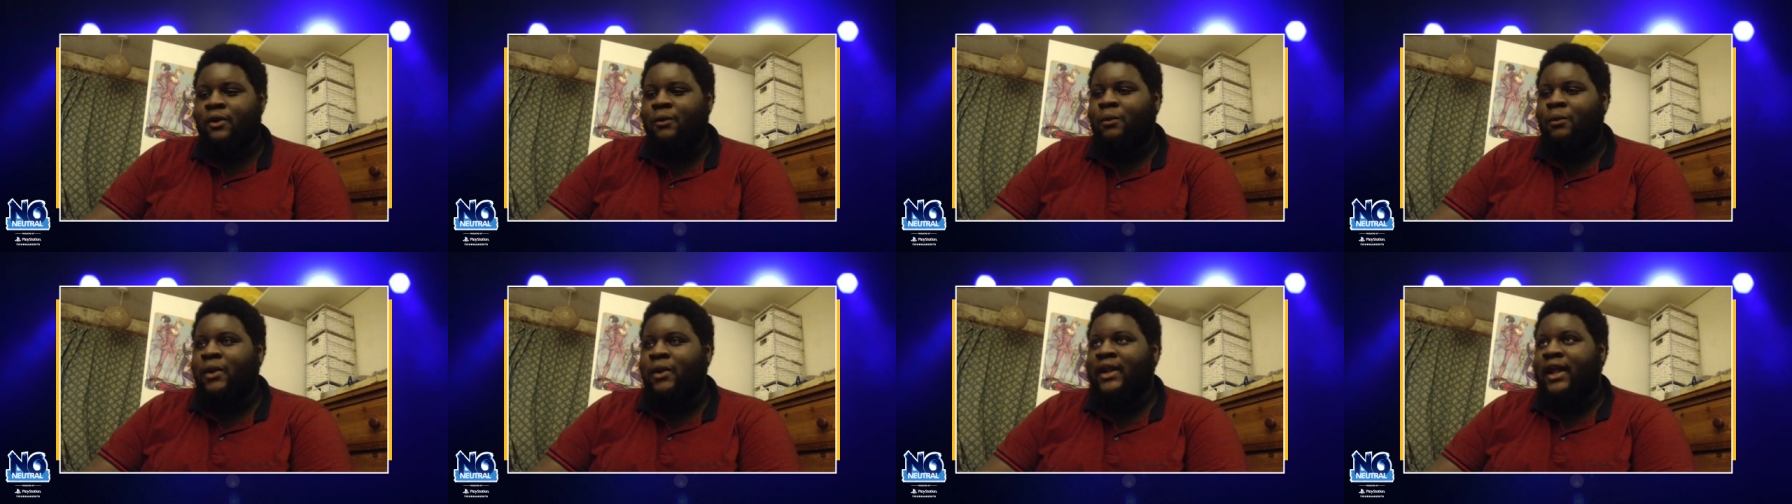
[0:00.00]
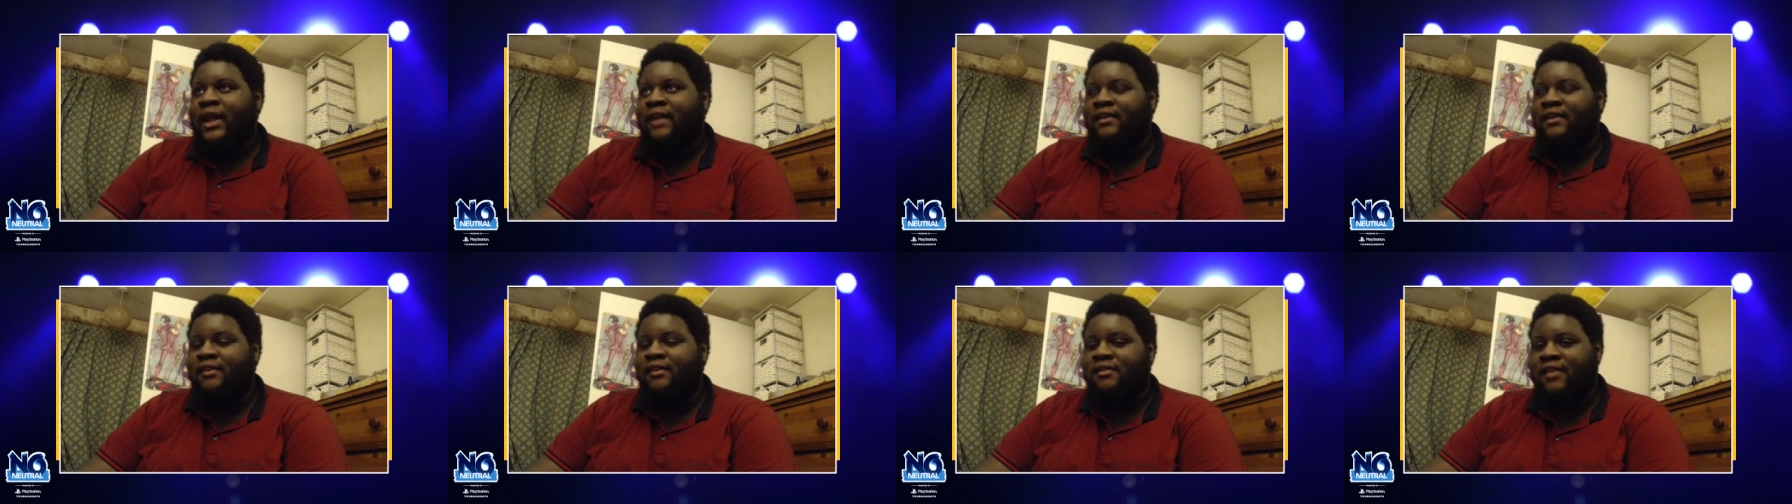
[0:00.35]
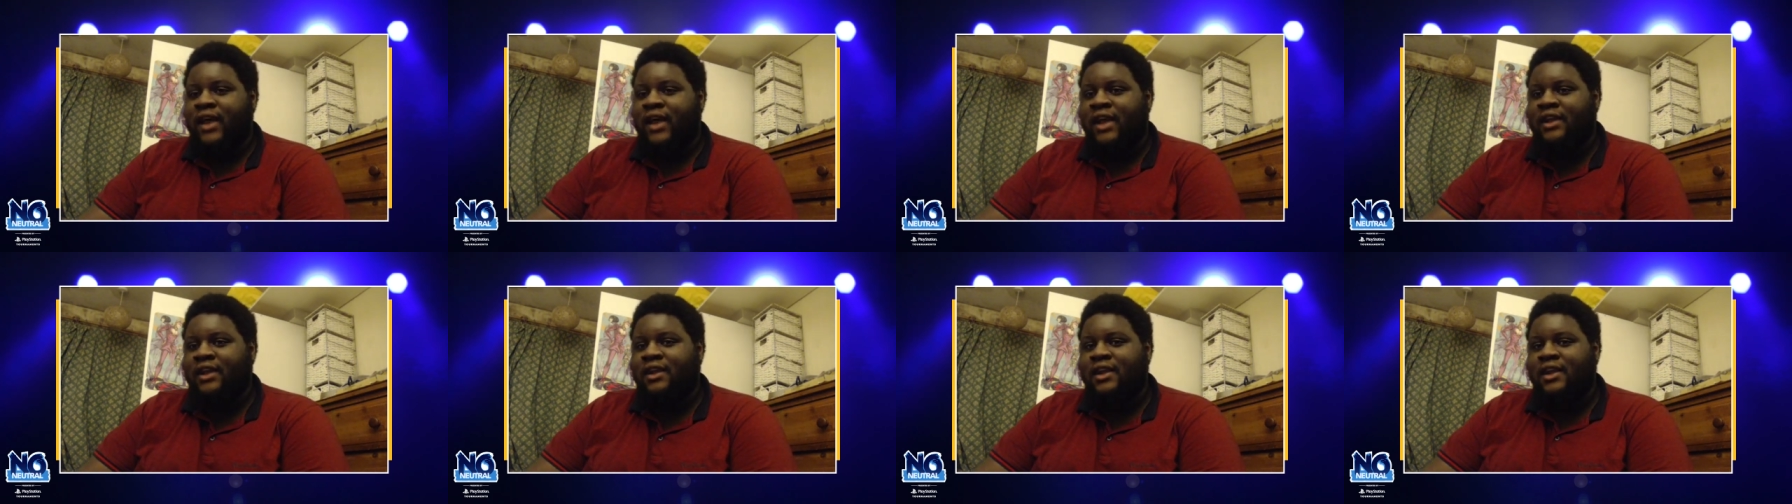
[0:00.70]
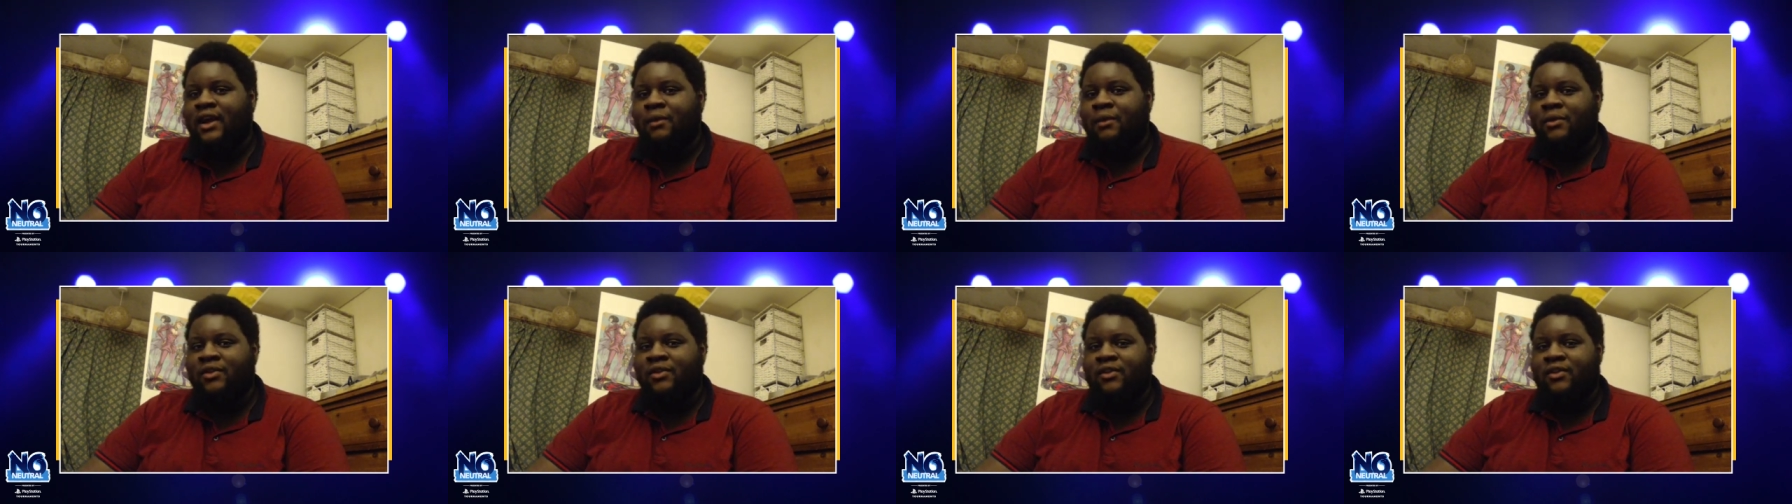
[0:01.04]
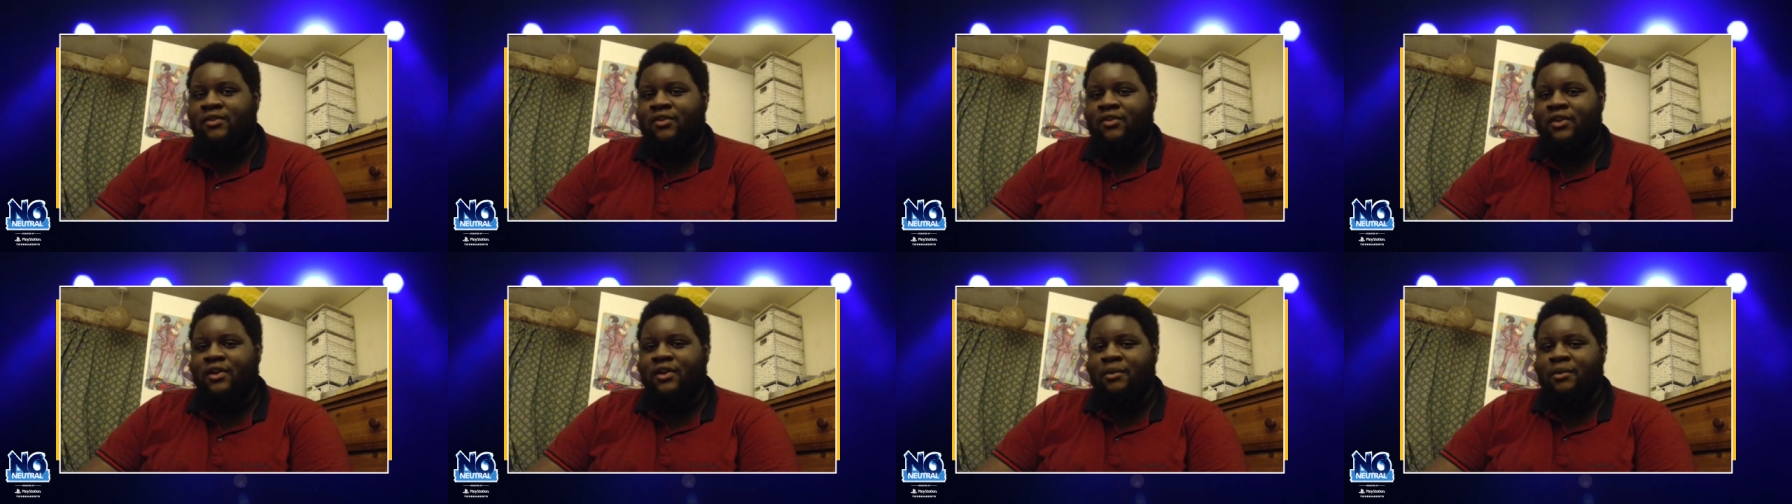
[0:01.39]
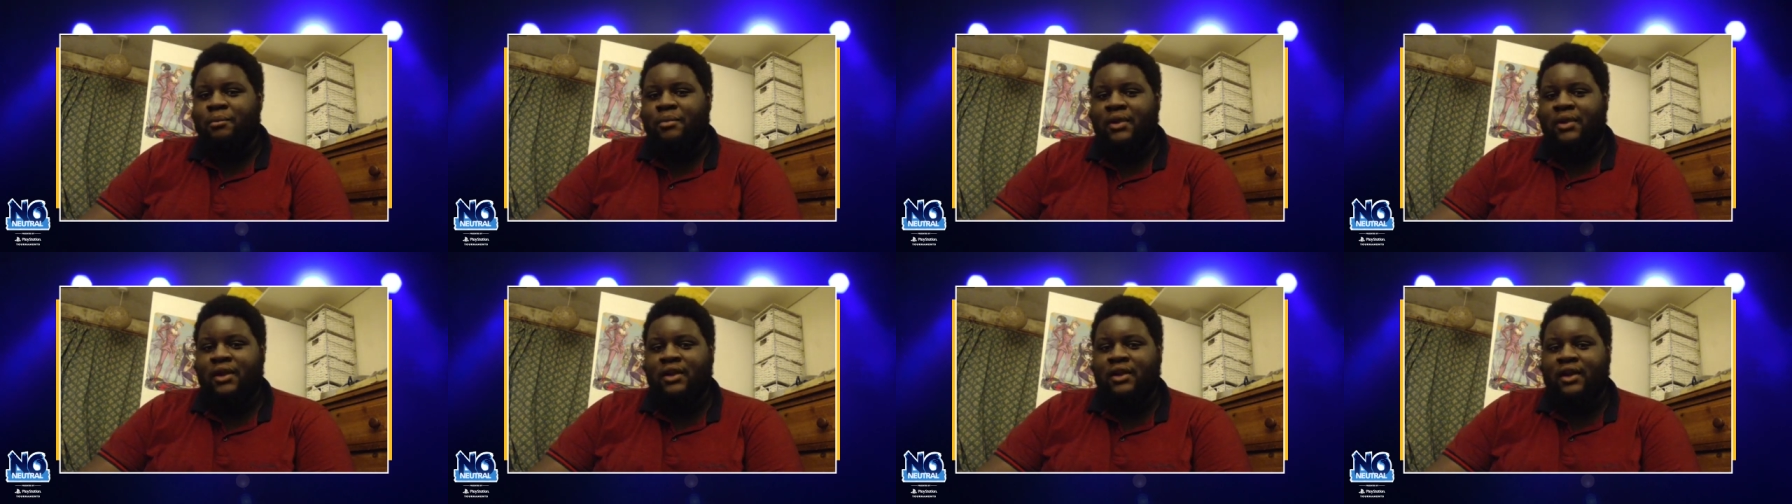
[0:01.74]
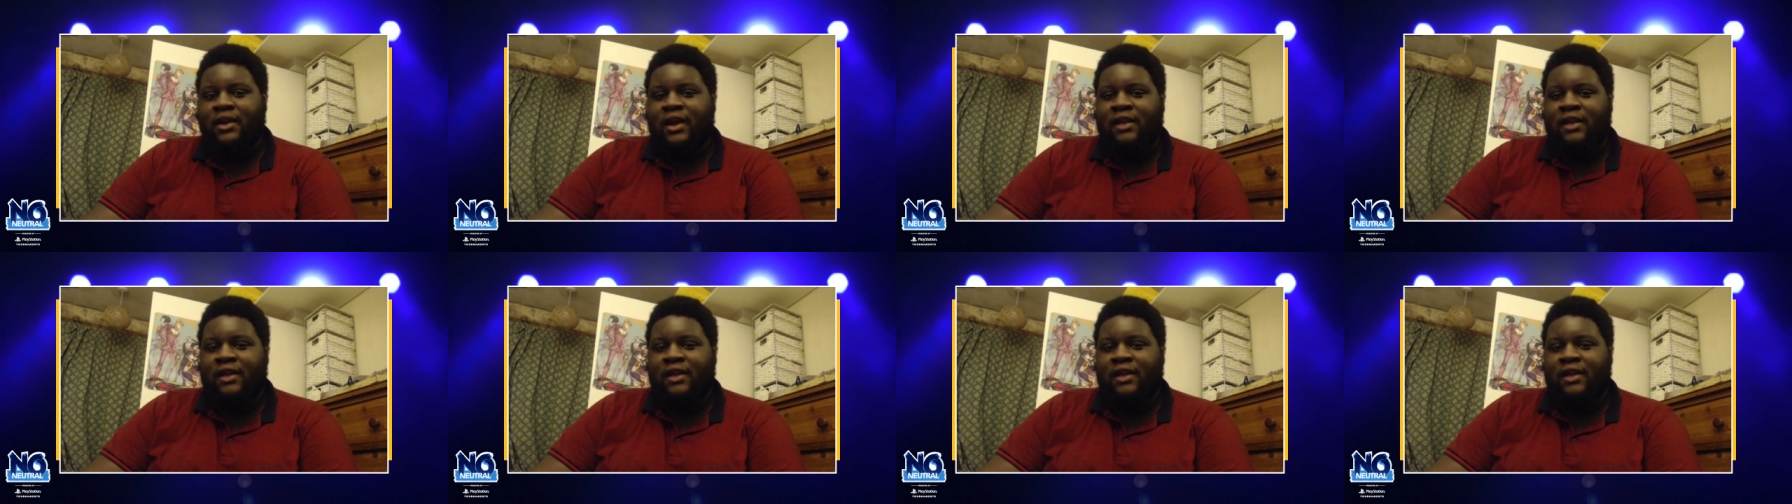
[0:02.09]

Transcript: when I decided I wanted to compete.